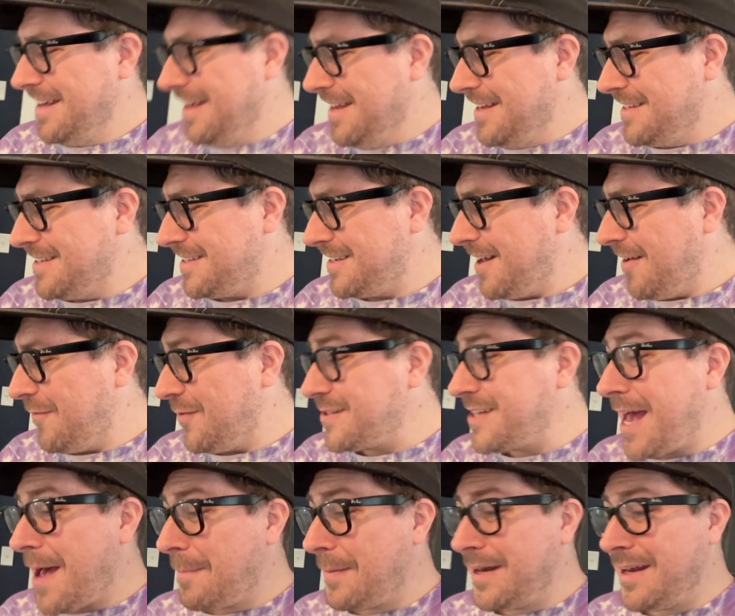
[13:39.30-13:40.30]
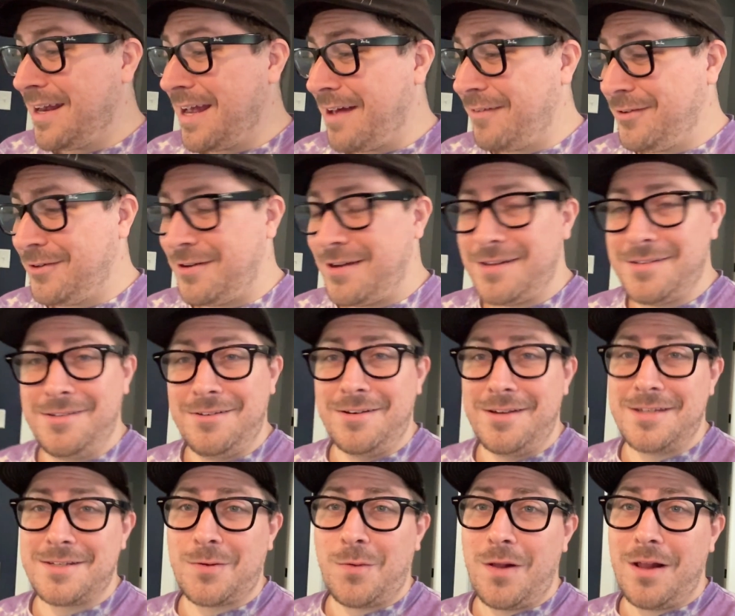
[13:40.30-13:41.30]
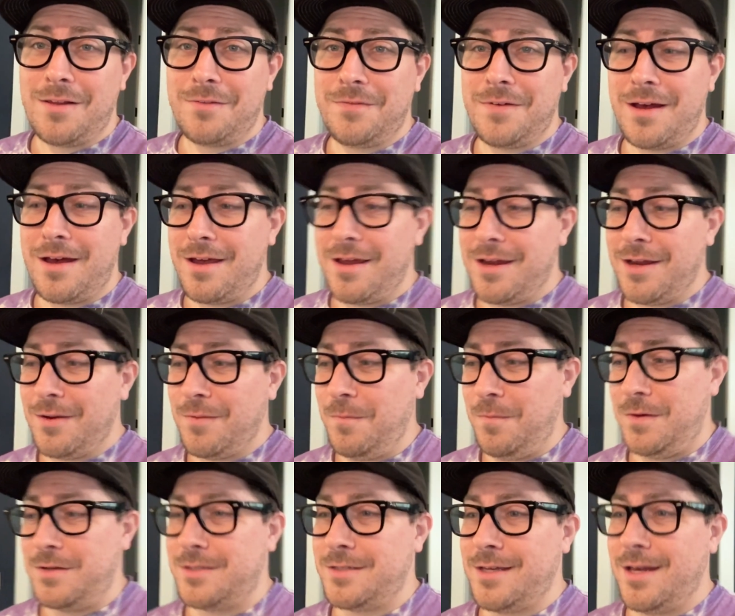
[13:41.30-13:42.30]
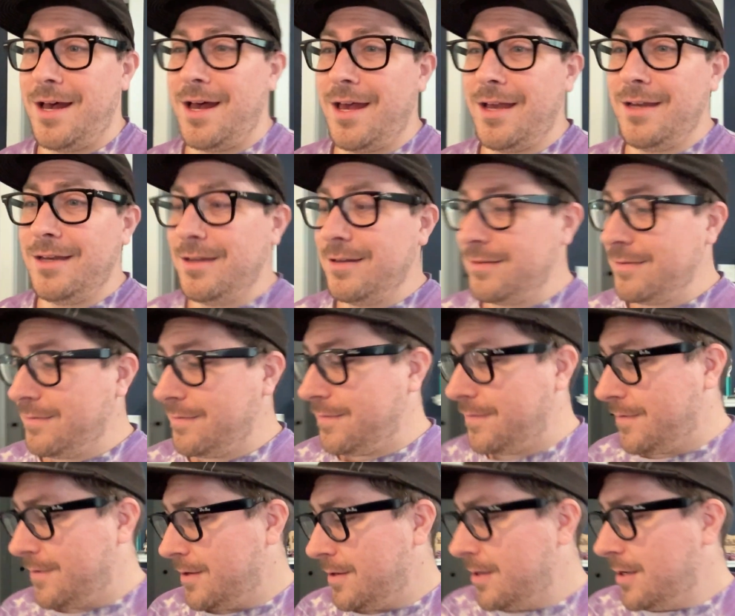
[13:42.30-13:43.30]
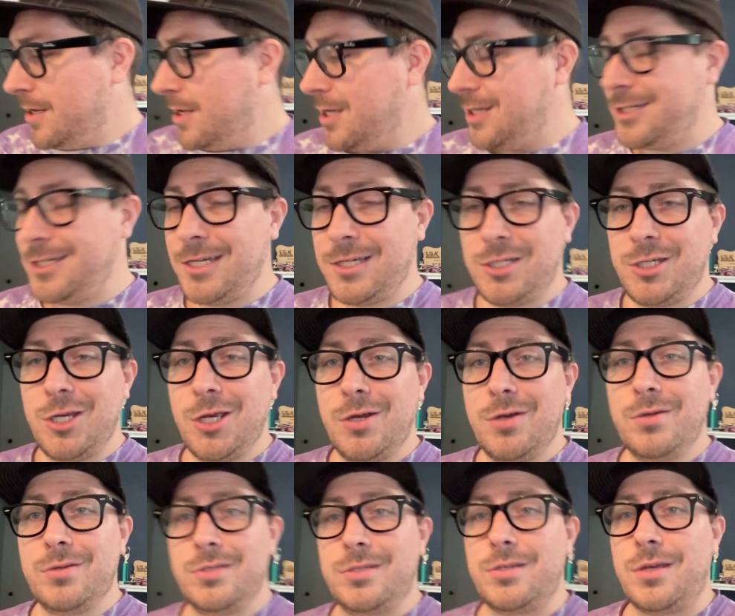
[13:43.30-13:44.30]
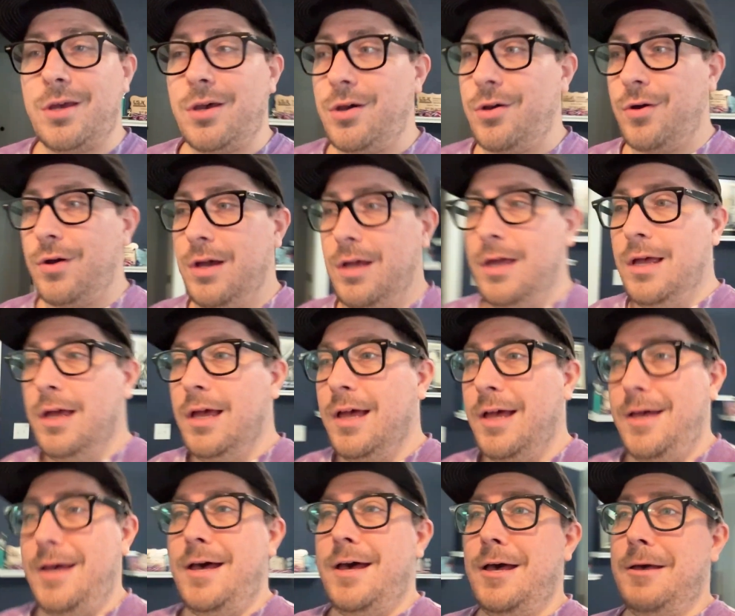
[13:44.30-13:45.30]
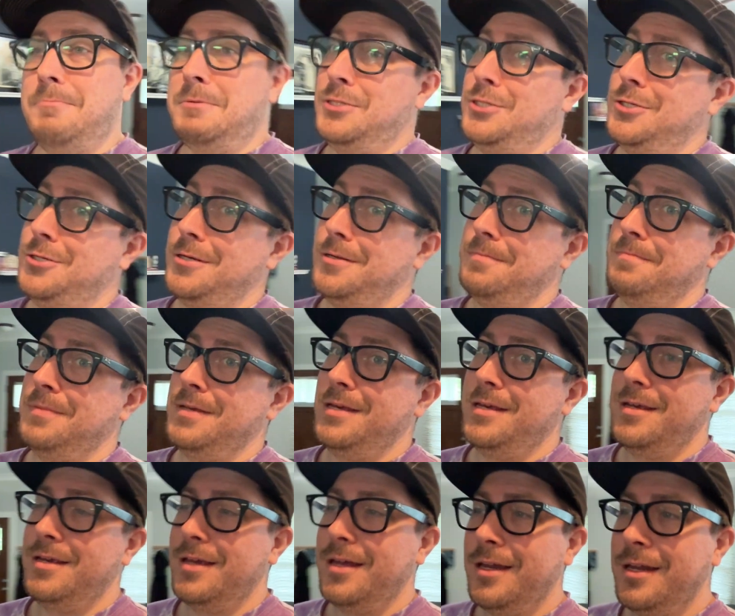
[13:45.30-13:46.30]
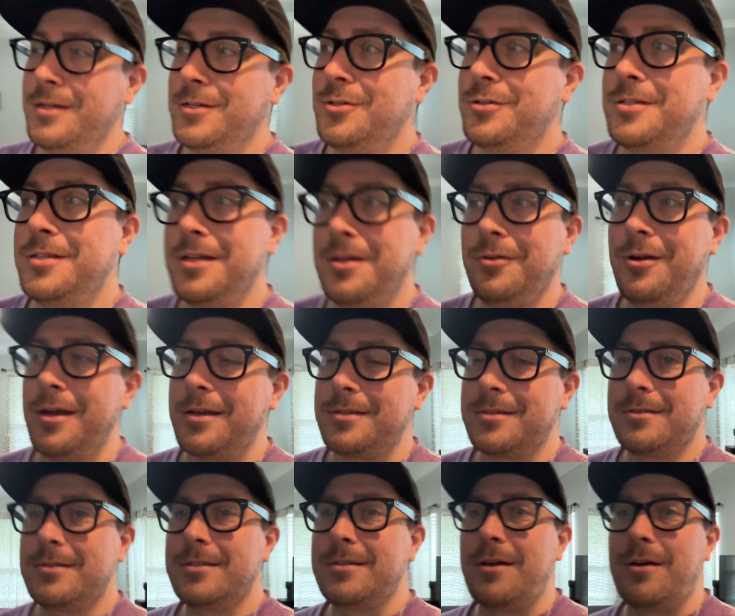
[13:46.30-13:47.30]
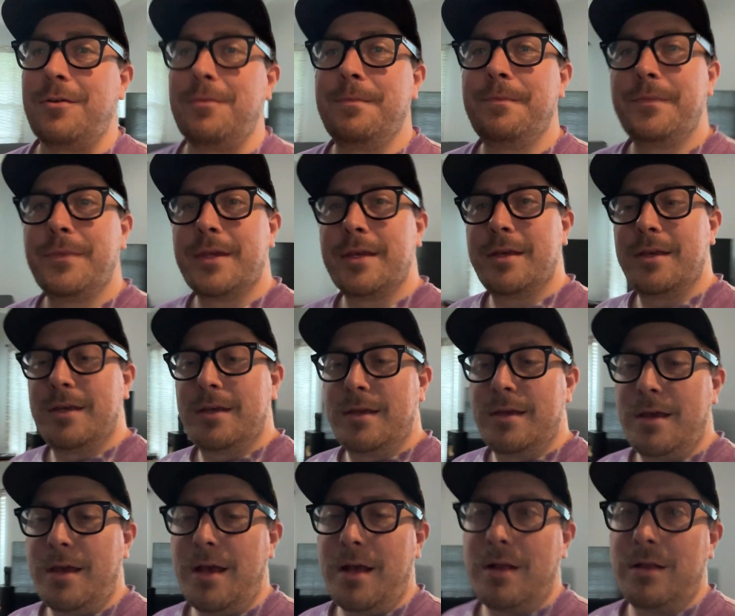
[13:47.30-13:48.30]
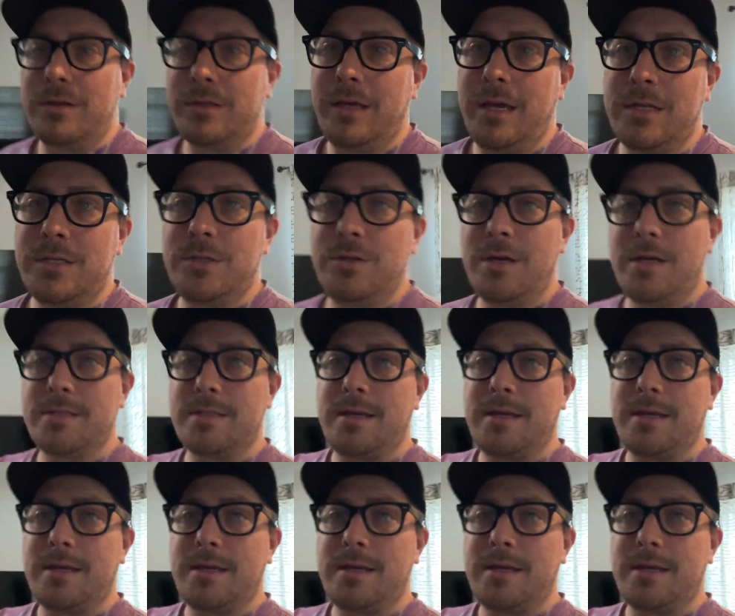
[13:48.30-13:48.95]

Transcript: stuff is happening after yesterday's qualifying was kind of a shit show, so it should be an interesting race. So I'll catch you guys